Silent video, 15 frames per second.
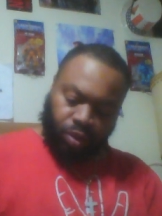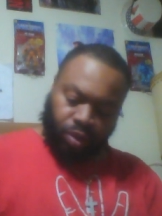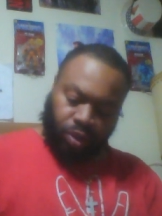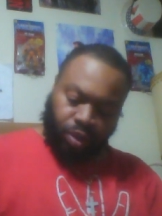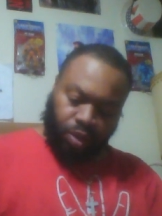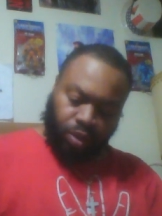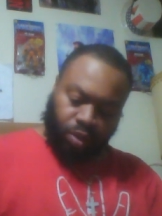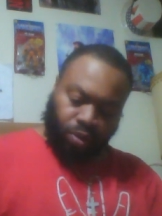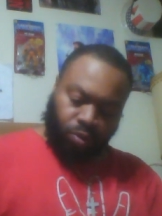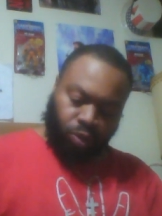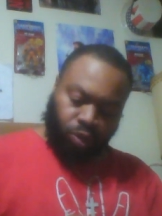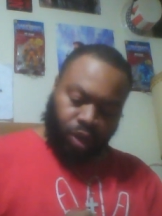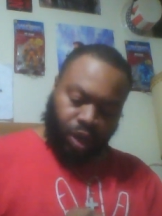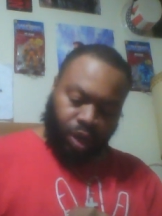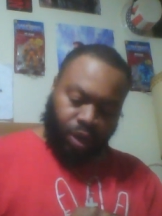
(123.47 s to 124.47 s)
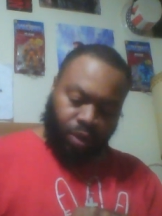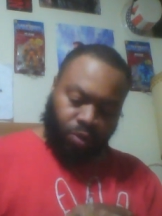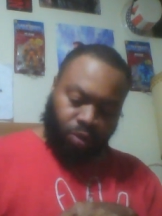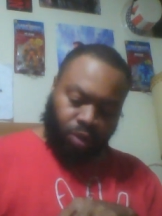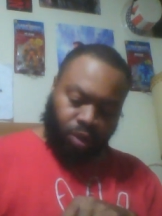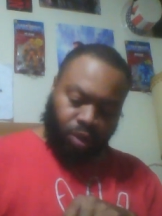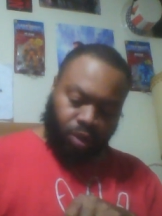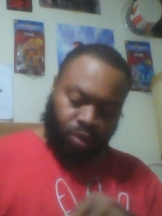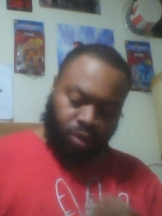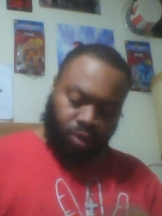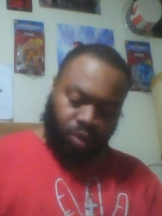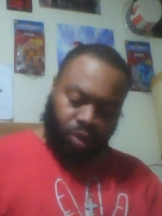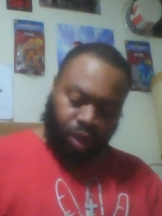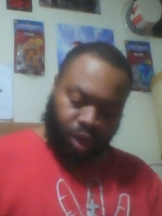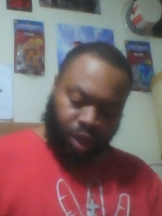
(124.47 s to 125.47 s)
yeah, so shout outs to
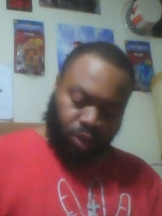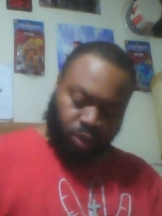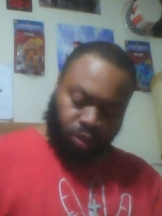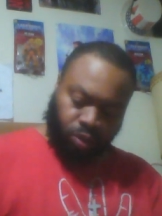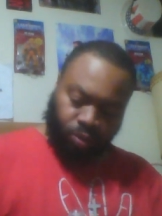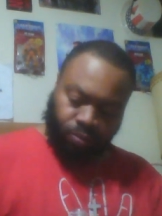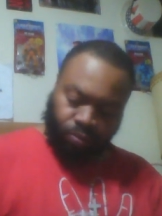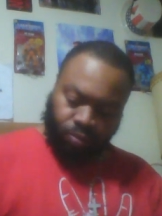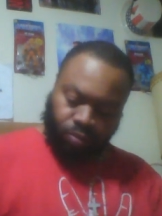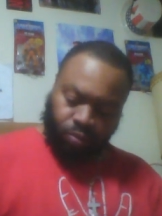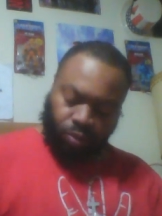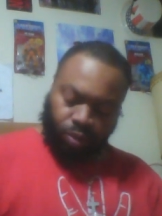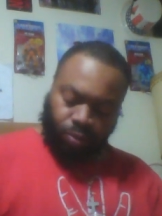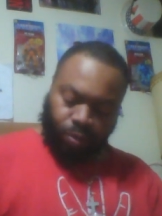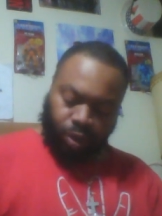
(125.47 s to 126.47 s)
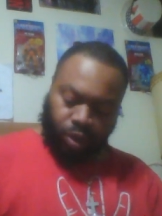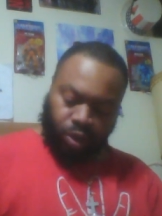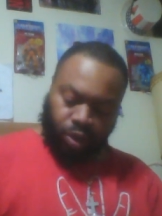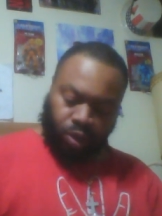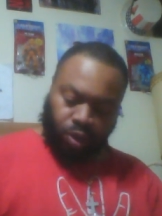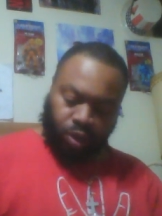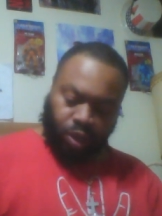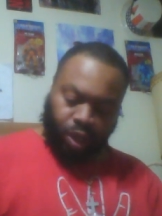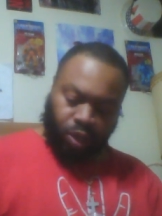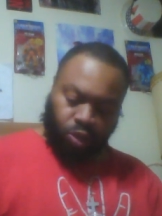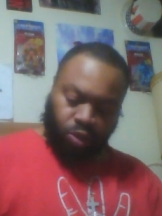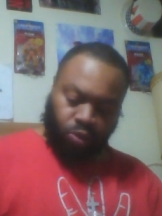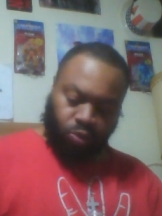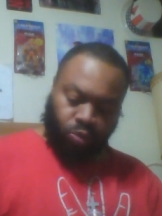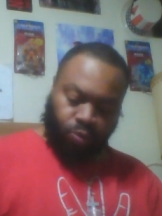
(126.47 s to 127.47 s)
Deja, my cousin
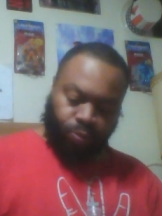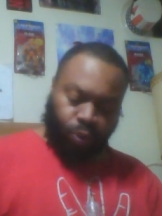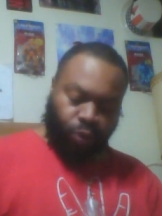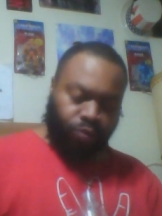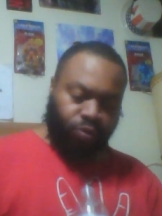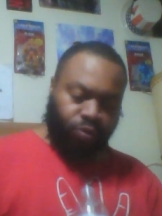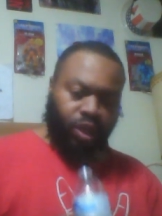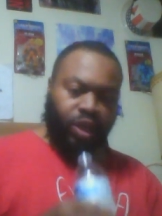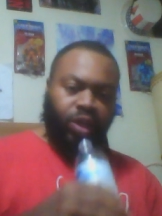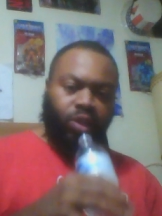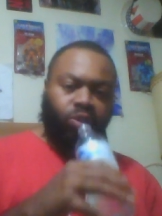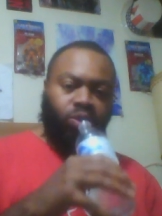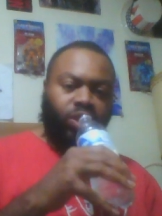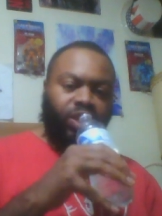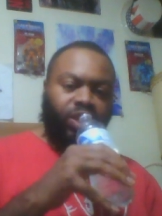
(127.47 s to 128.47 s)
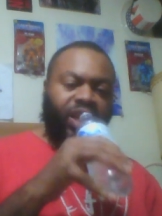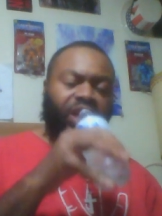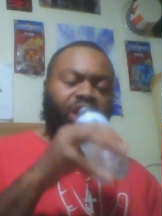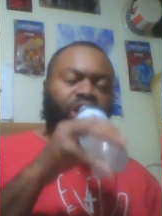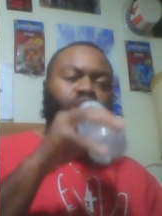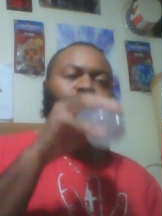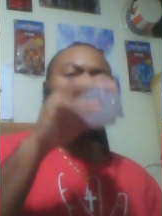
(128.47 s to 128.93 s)
Deja, whose birthday is today.